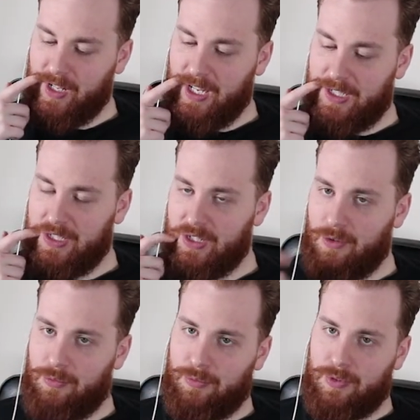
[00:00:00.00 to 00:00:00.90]
it's
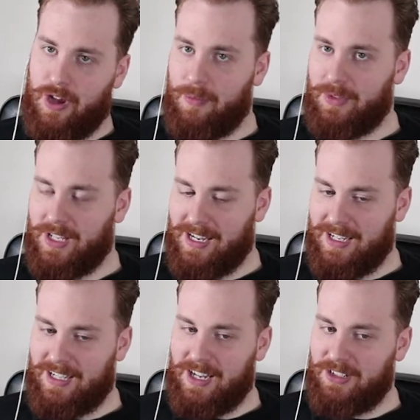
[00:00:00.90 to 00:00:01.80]
so complicated.
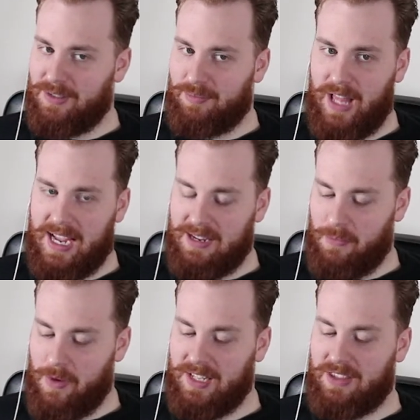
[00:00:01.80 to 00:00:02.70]
It's not just black
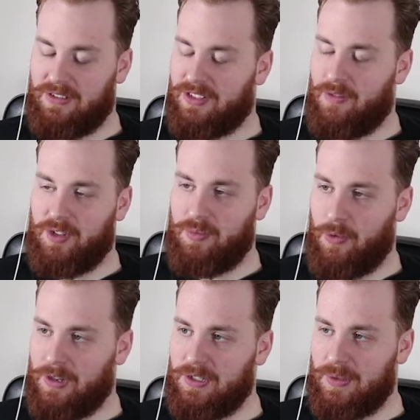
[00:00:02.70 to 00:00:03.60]
and white. There's so much
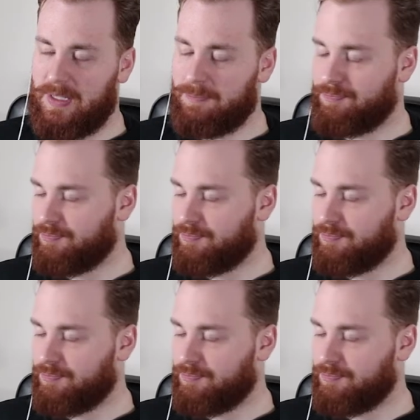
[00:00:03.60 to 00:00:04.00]
more into it.